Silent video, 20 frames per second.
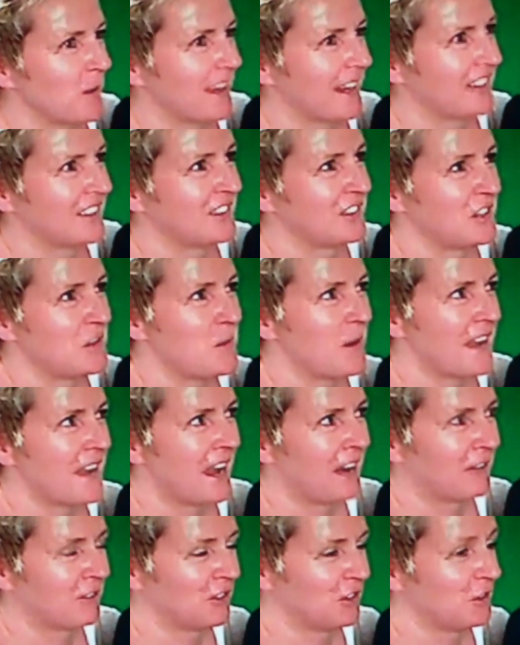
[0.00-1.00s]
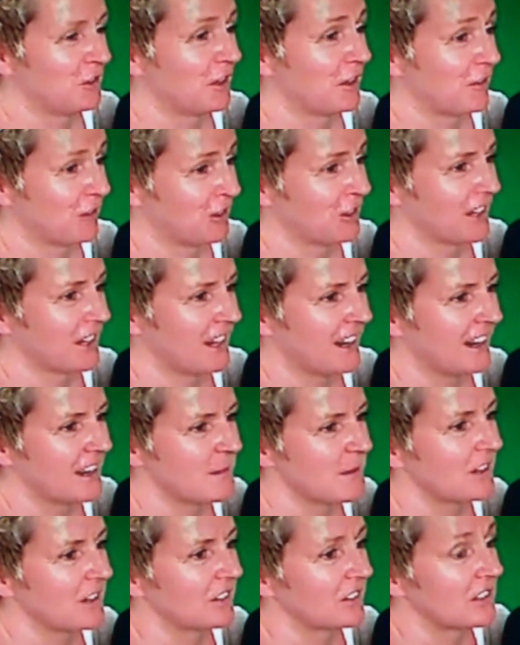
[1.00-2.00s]
I can see why you have to do that for a guy,
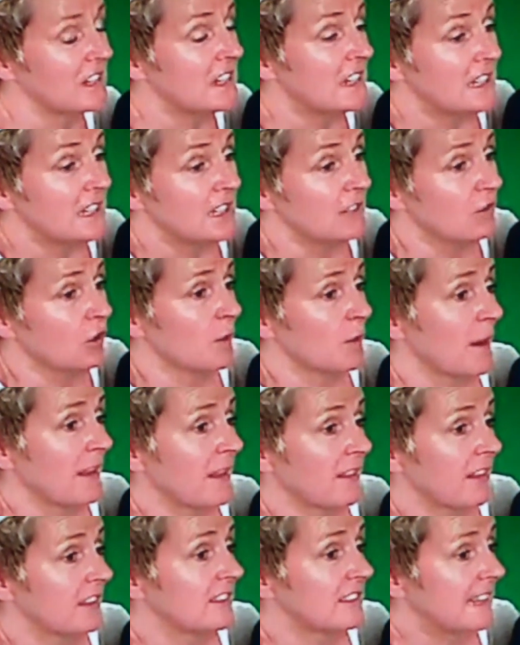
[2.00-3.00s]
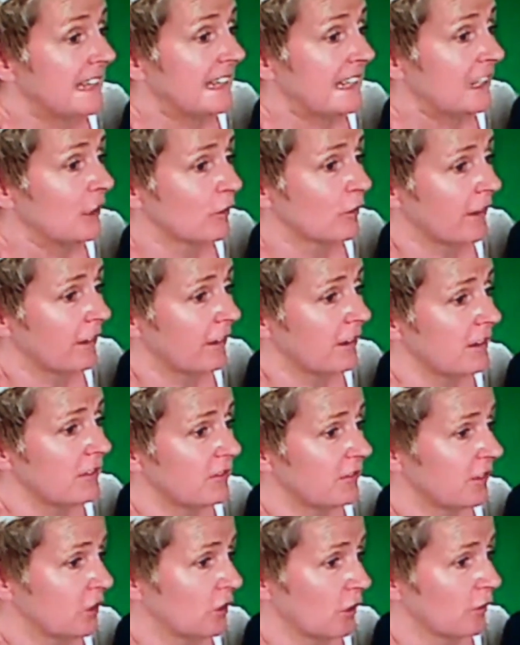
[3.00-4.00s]
because you've got to make their skin look very
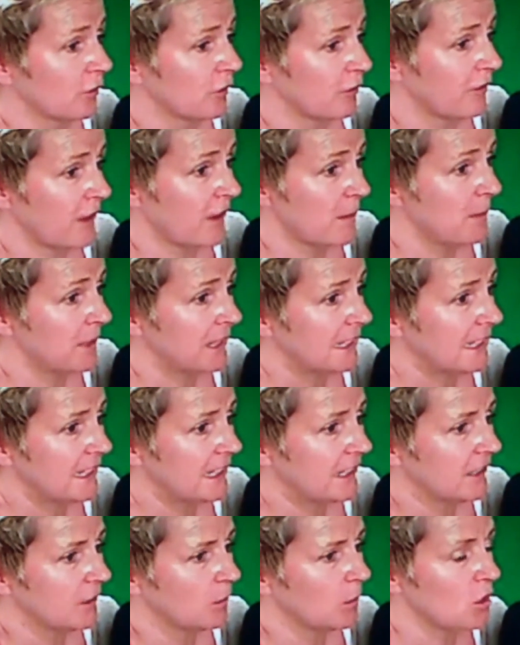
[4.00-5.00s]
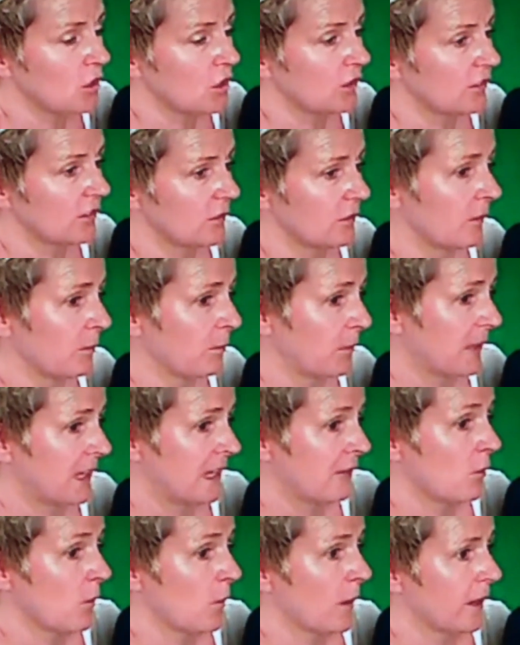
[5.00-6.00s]
soft and feminine, which is the
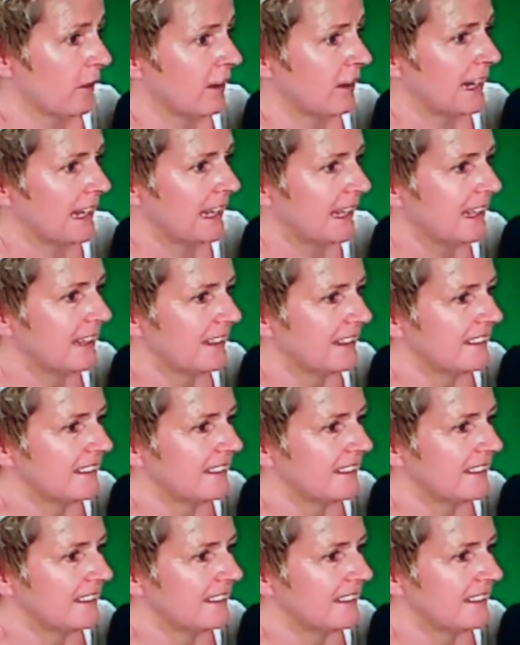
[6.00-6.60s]
giveaway, really.